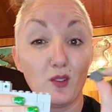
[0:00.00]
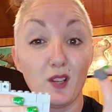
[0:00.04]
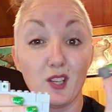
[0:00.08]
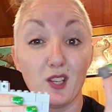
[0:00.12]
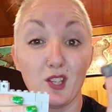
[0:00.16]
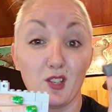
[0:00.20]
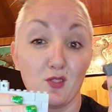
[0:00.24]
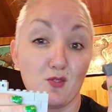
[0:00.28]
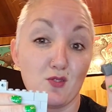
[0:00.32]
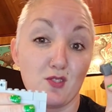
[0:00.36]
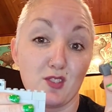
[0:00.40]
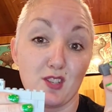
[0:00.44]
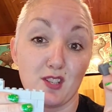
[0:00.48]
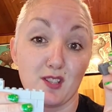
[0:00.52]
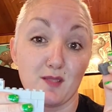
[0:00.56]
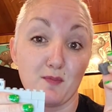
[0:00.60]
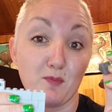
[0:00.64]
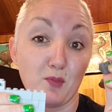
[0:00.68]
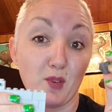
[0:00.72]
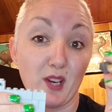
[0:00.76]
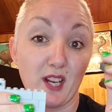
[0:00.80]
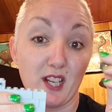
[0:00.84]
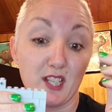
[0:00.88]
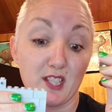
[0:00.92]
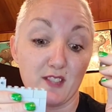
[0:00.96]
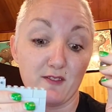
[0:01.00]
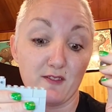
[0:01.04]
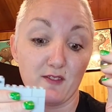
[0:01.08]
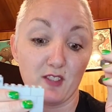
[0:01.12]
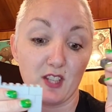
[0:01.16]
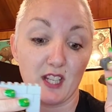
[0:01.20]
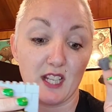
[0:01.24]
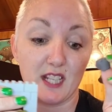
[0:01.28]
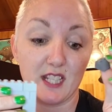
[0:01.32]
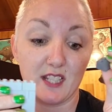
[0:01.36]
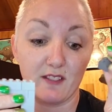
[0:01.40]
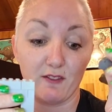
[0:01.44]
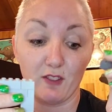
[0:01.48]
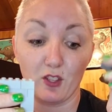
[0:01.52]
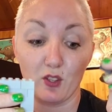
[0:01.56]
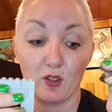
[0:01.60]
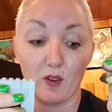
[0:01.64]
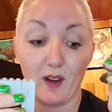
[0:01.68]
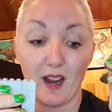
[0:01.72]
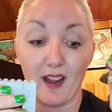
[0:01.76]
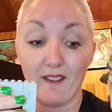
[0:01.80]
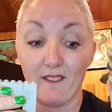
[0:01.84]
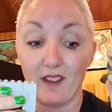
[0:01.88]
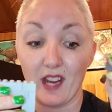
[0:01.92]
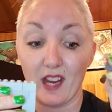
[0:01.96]
You can use just bricks for this if you
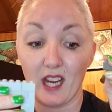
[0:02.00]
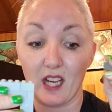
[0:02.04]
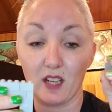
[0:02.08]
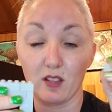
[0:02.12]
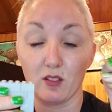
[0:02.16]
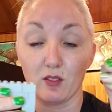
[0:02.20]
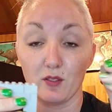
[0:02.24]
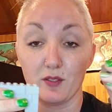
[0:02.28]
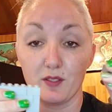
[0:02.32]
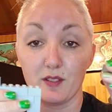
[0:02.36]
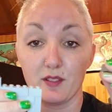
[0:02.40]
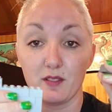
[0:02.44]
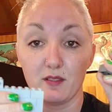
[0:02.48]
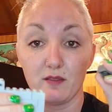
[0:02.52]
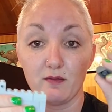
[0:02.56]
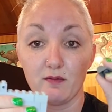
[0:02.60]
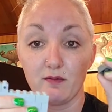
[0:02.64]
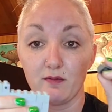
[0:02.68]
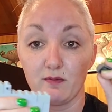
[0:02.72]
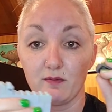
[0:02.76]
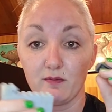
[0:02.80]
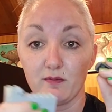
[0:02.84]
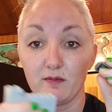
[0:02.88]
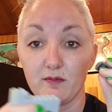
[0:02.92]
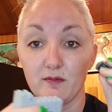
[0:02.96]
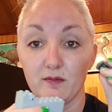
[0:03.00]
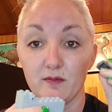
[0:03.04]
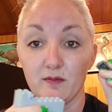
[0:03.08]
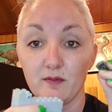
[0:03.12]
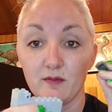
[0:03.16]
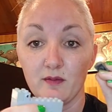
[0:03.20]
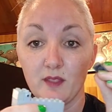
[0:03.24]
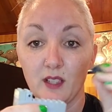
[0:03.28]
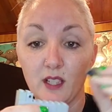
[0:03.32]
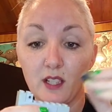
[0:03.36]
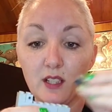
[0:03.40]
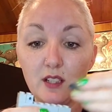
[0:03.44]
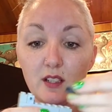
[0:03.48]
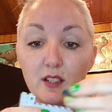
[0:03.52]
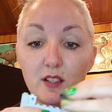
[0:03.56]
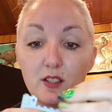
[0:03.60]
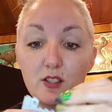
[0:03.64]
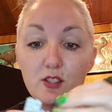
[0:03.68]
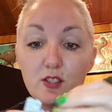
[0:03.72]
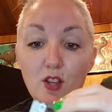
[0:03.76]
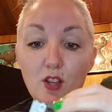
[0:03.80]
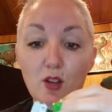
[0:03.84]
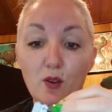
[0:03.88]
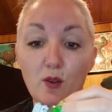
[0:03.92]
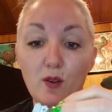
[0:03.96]
don't have angles.
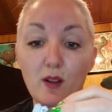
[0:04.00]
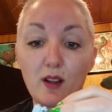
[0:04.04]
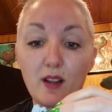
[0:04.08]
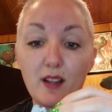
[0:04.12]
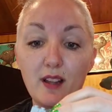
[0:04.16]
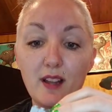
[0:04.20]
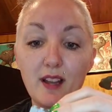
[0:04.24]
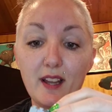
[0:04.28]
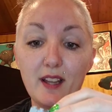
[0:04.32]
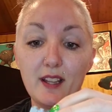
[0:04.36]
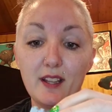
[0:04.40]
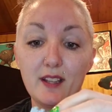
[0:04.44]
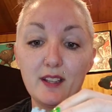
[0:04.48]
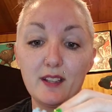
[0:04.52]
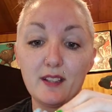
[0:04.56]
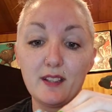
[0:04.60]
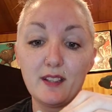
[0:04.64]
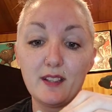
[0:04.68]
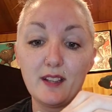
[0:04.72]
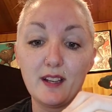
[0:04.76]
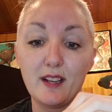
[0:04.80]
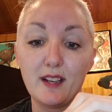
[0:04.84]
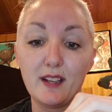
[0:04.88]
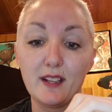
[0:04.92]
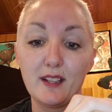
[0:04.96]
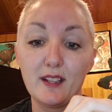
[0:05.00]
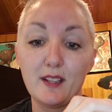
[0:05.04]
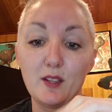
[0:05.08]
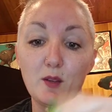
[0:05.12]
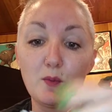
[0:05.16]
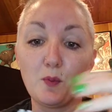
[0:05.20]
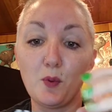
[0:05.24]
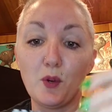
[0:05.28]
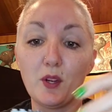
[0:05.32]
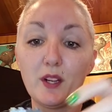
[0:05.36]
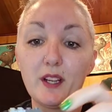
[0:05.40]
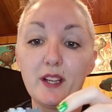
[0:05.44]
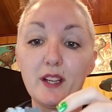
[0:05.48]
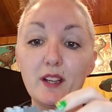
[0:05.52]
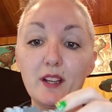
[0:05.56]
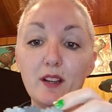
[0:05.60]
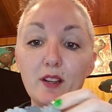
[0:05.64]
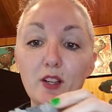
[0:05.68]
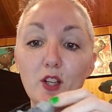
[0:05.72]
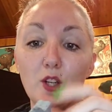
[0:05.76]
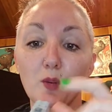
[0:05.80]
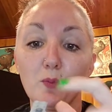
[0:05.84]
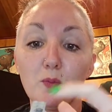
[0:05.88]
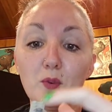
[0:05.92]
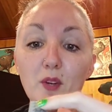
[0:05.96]
So you put
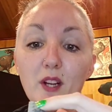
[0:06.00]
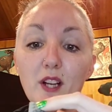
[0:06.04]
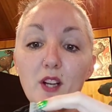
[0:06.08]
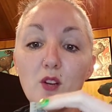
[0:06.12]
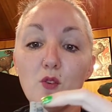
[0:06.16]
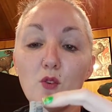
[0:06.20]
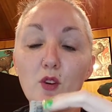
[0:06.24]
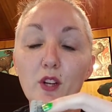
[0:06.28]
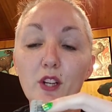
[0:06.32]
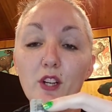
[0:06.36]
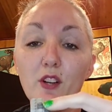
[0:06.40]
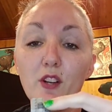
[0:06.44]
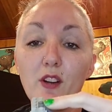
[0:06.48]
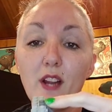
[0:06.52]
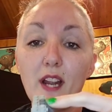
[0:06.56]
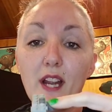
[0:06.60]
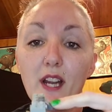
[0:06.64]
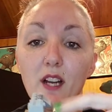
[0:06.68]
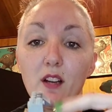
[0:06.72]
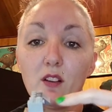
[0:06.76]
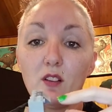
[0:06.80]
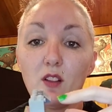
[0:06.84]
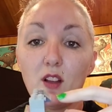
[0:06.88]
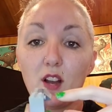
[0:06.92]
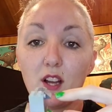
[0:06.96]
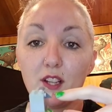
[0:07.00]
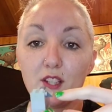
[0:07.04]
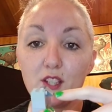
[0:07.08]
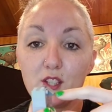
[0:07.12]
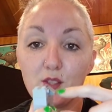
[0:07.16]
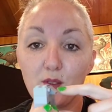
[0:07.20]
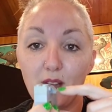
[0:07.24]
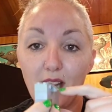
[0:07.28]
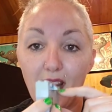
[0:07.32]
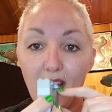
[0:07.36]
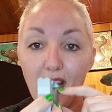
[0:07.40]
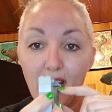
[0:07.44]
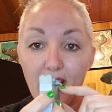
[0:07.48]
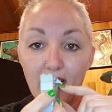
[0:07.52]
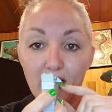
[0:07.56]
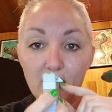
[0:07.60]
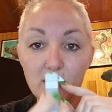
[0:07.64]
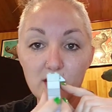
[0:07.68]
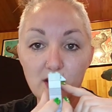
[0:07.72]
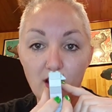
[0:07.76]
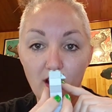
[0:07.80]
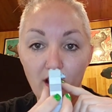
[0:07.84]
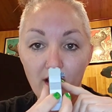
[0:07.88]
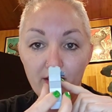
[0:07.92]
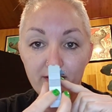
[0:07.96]
your brick or your angle on so it
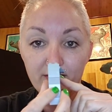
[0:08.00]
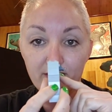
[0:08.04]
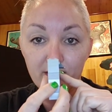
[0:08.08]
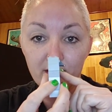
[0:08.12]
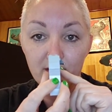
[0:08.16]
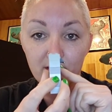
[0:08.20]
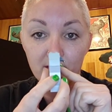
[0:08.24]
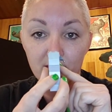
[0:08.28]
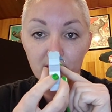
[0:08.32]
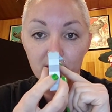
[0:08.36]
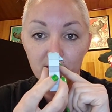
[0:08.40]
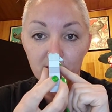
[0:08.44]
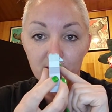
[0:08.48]
hangs off.